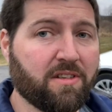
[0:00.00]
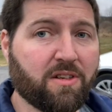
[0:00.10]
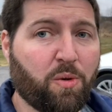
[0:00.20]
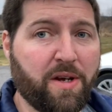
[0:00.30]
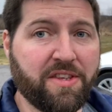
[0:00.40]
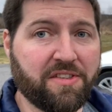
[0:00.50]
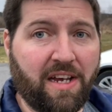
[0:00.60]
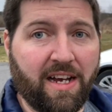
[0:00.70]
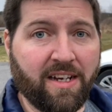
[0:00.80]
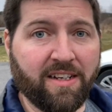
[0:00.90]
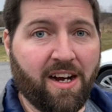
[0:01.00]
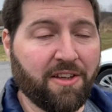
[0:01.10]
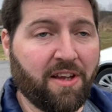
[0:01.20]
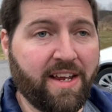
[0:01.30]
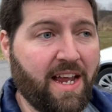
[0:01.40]
quite the saga,
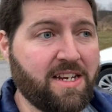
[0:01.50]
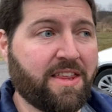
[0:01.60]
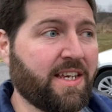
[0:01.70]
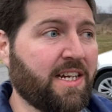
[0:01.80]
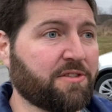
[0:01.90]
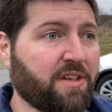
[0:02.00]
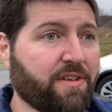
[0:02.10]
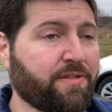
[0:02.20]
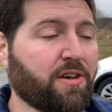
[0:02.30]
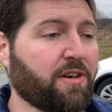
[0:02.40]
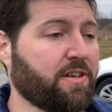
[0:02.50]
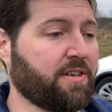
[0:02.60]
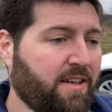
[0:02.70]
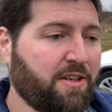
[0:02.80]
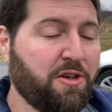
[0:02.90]
unlike anything else I've ever
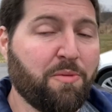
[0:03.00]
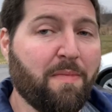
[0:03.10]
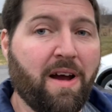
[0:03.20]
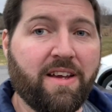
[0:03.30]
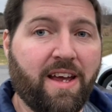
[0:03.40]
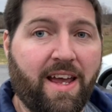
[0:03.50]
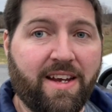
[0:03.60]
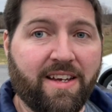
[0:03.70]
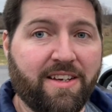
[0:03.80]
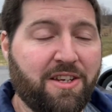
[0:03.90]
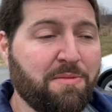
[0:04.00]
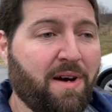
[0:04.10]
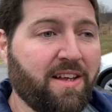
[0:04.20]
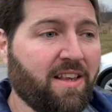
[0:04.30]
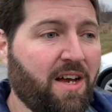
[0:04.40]
heard. You might hate it, you
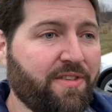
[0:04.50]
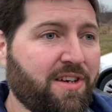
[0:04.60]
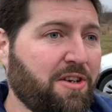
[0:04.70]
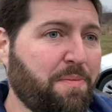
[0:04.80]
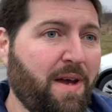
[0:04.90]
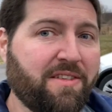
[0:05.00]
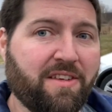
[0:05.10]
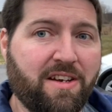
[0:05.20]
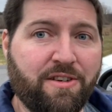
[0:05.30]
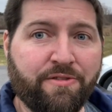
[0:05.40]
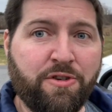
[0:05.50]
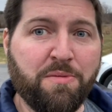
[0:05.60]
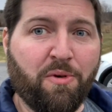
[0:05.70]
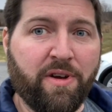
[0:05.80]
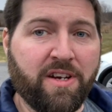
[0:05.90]
might love it, it depends on your
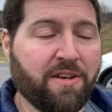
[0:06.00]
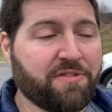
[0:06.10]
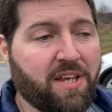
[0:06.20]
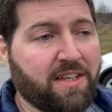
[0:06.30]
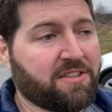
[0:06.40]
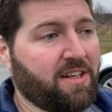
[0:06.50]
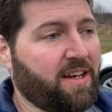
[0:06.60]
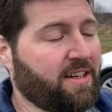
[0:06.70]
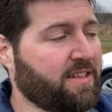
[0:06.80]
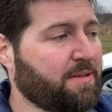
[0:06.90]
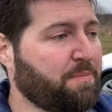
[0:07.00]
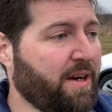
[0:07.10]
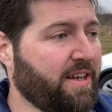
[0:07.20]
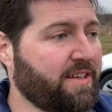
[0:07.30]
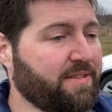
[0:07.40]
viewpoint of Tesla,
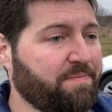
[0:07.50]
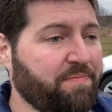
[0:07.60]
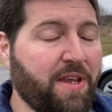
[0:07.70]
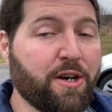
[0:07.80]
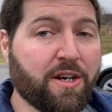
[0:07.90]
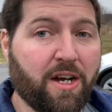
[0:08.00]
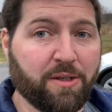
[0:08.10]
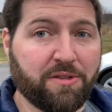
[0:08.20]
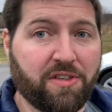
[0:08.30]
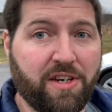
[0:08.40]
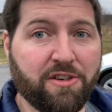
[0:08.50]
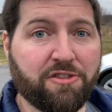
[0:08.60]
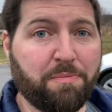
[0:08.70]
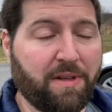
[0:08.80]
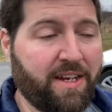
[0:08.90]
but here goes. Here's
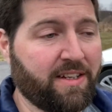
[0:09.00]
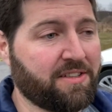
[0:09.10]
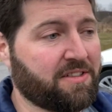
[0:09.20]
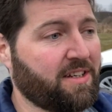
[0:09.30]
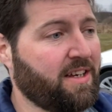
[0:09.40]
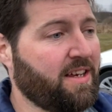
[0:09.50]
the playlist.